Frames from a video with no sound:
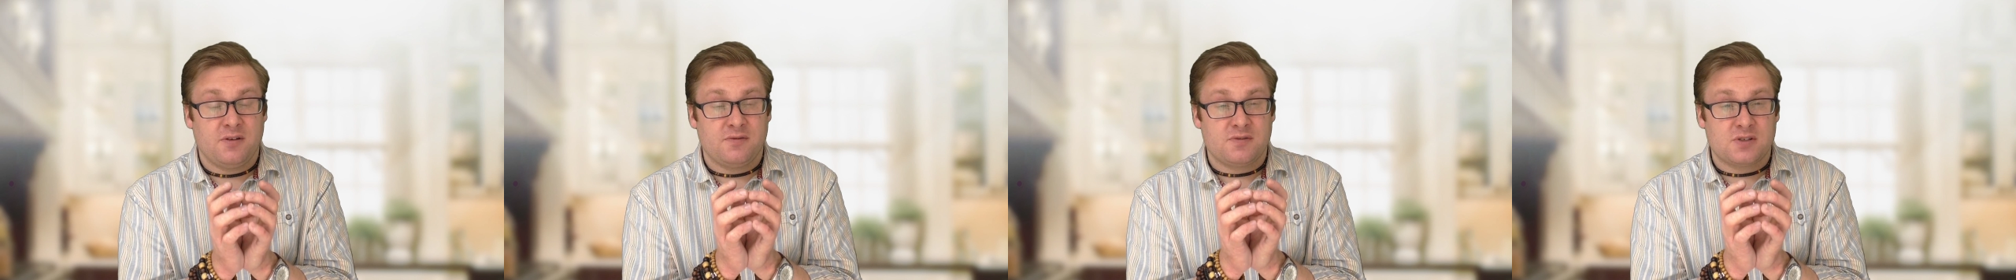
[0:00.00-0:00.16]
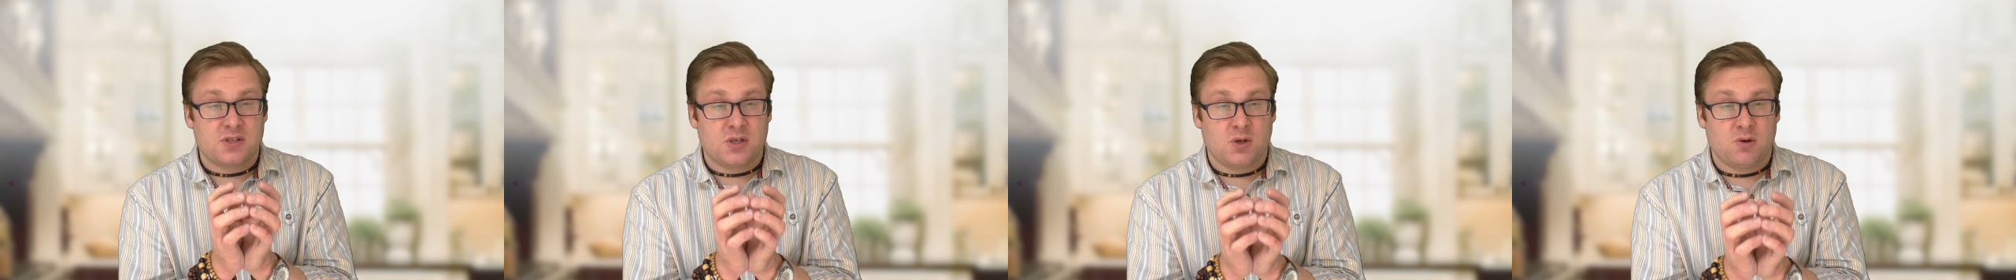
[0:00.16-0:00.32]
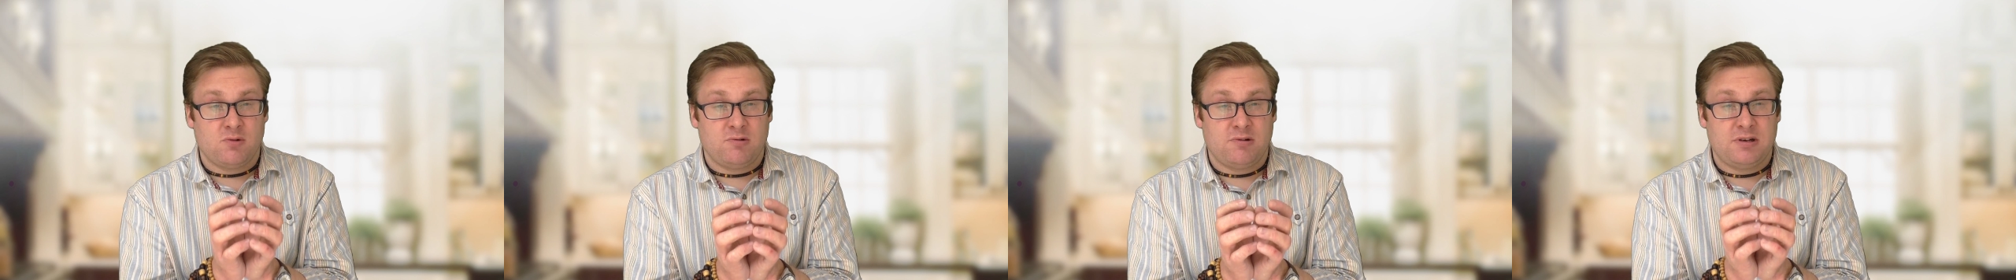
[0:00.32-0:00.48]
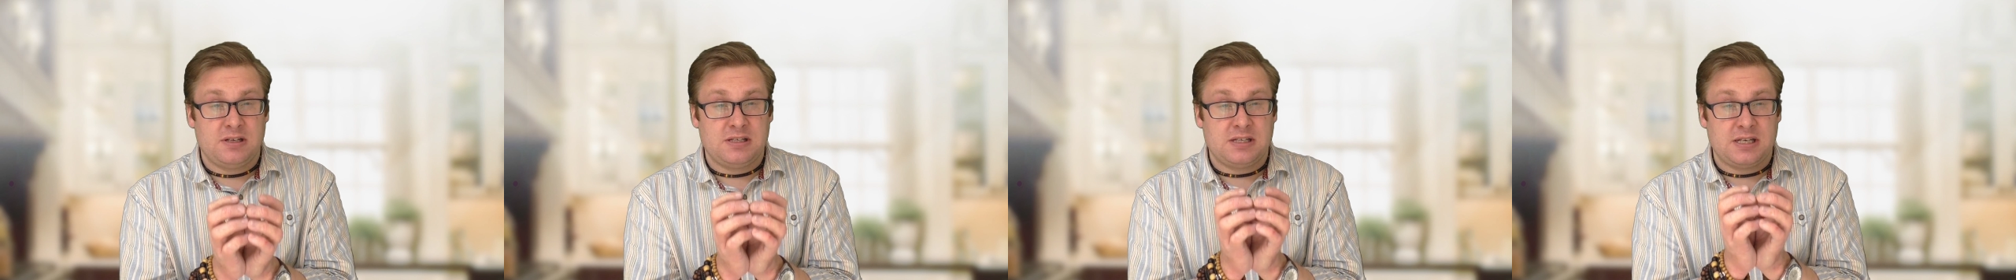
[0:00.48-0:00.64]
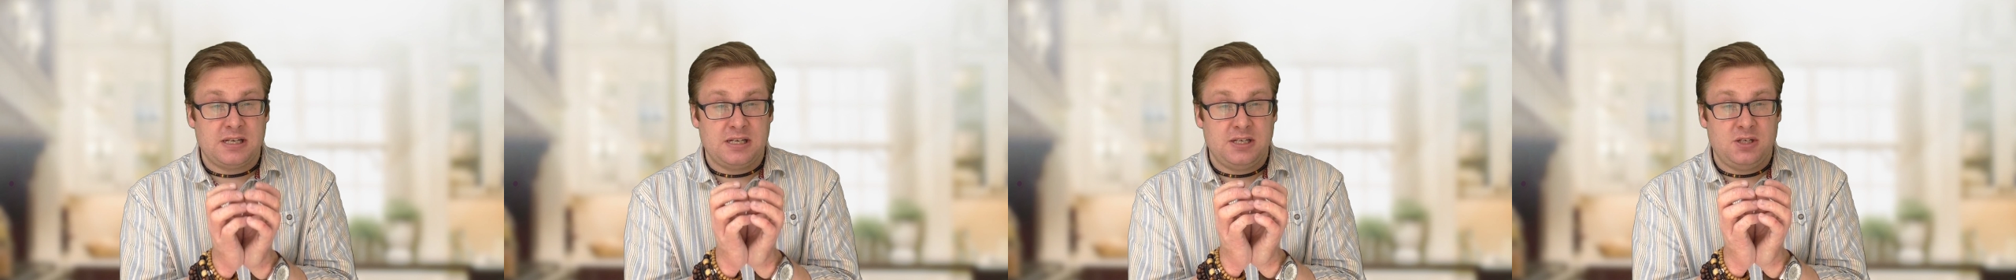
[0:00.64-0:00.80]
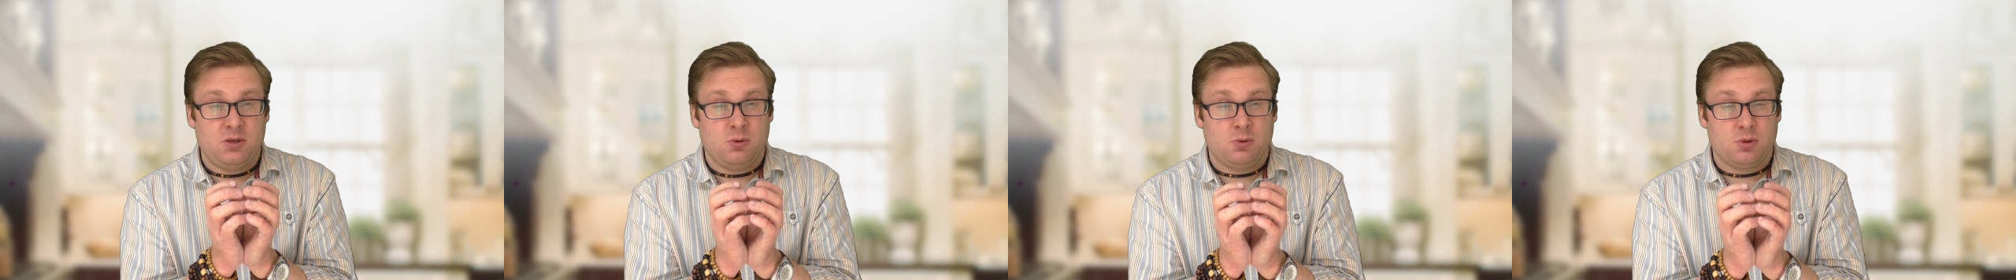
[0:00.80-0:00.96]
of stories
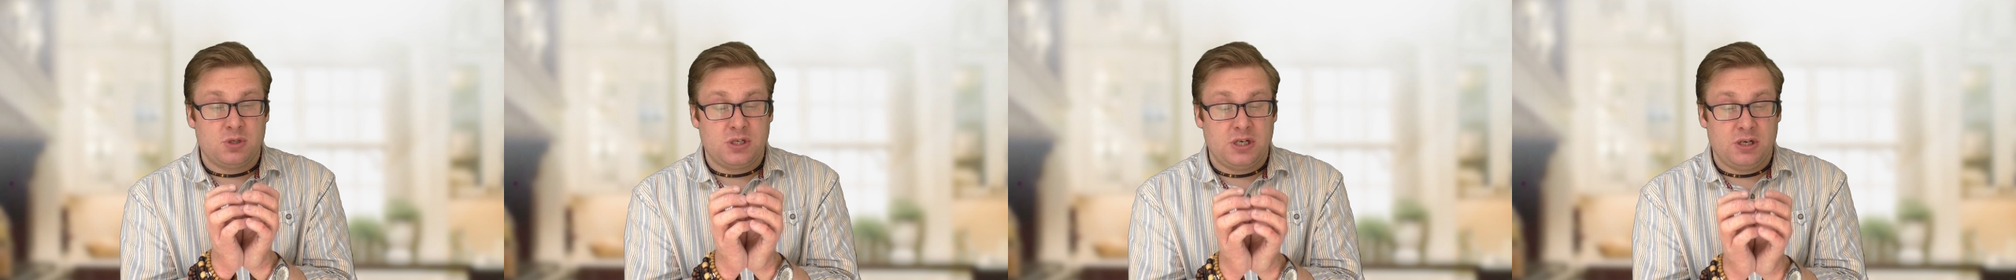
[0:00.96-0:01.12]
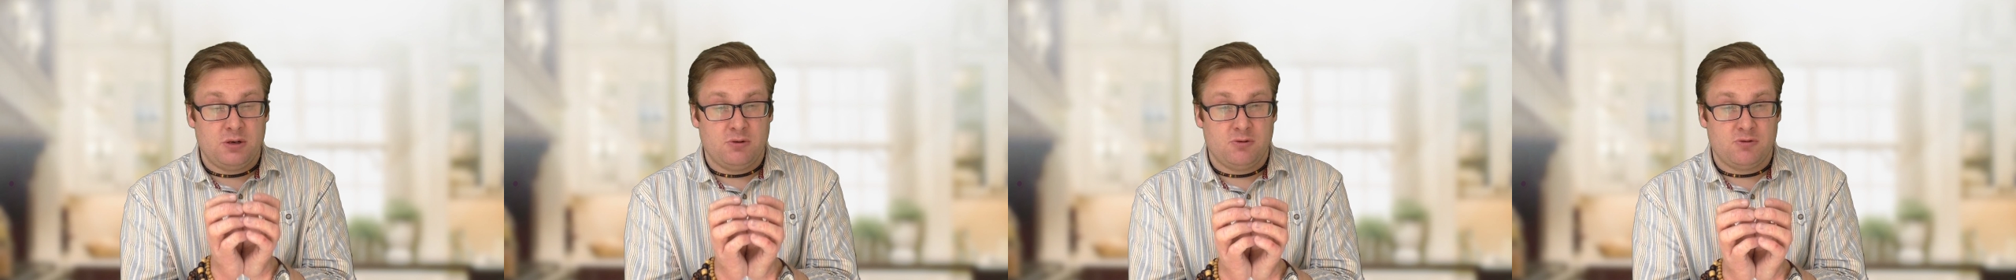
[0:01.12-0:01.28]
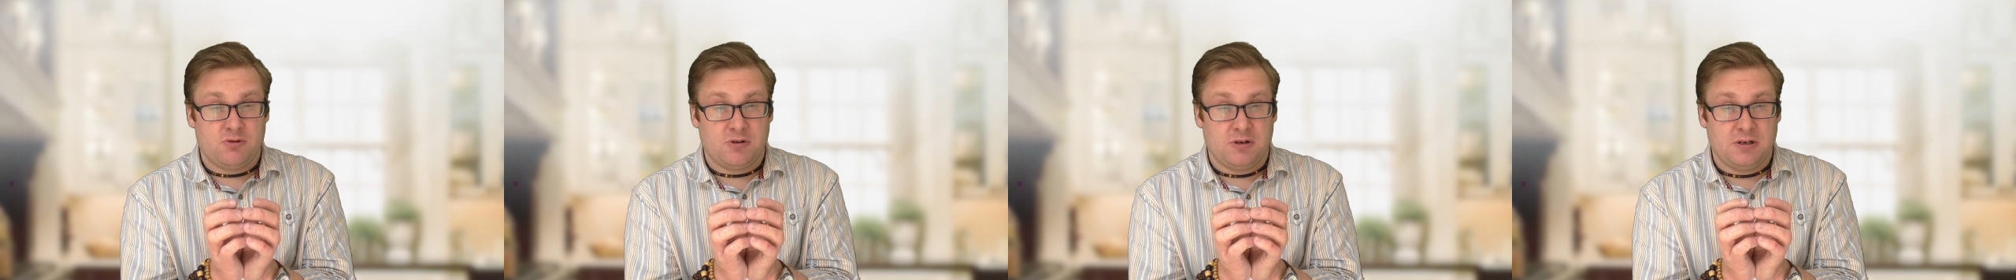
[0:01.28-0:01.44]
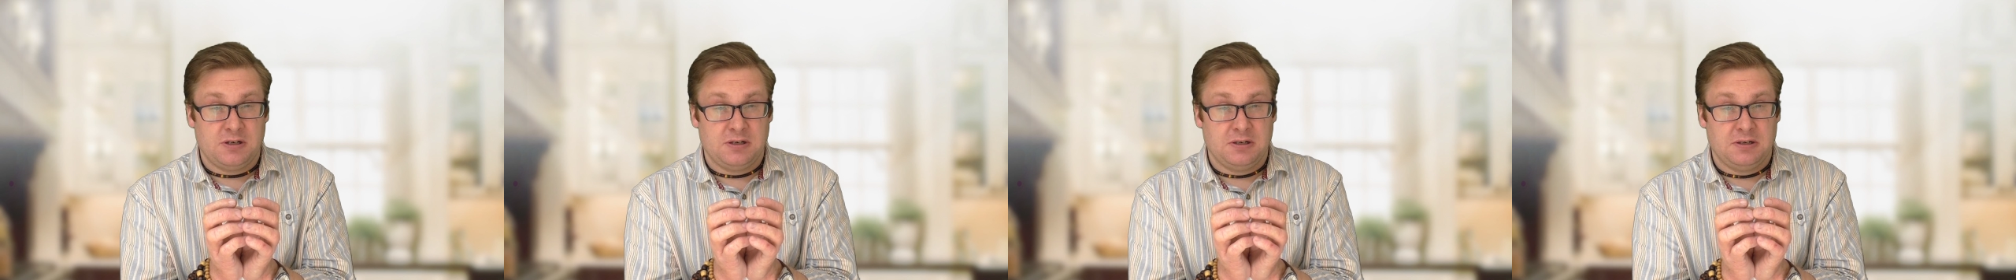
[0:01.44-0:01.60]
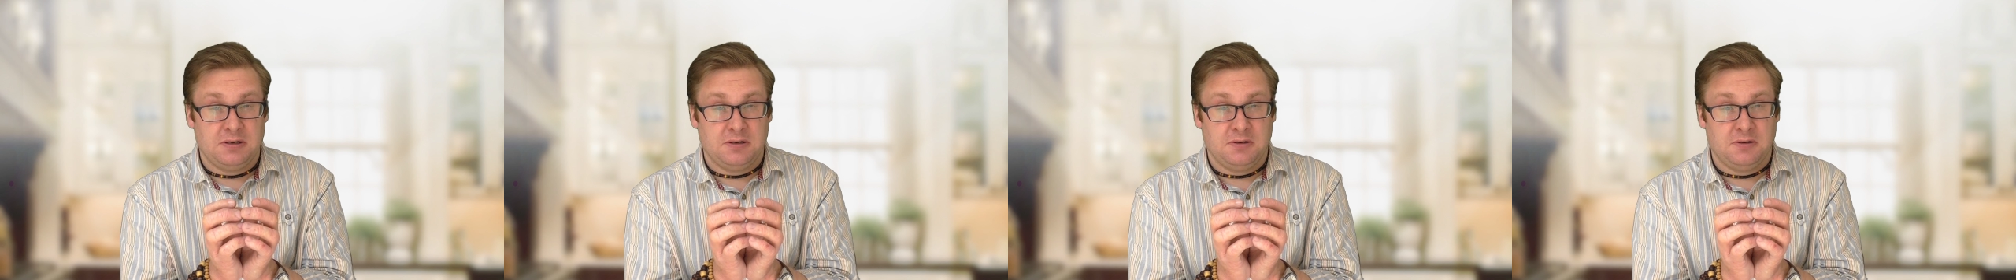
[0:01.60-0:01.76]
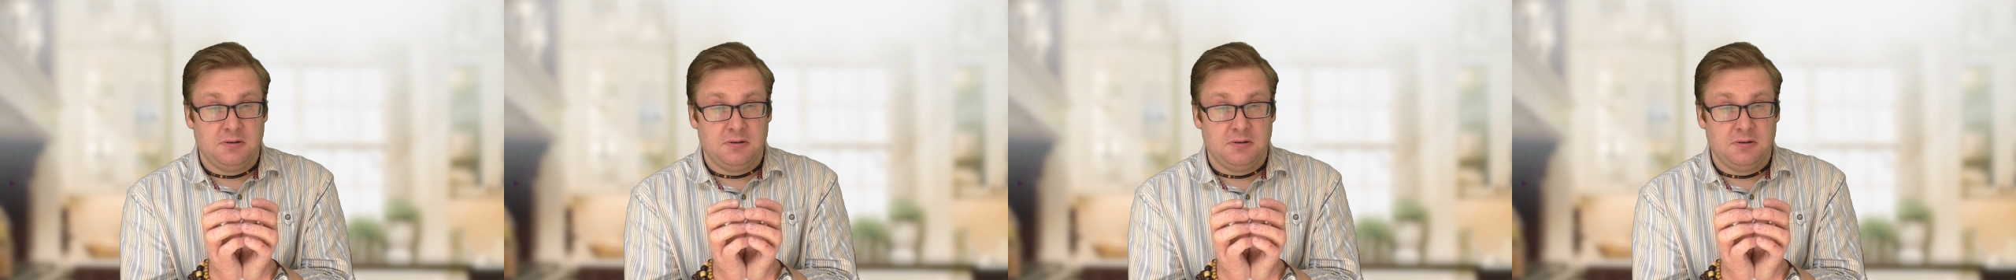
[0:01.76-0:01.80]
in your children,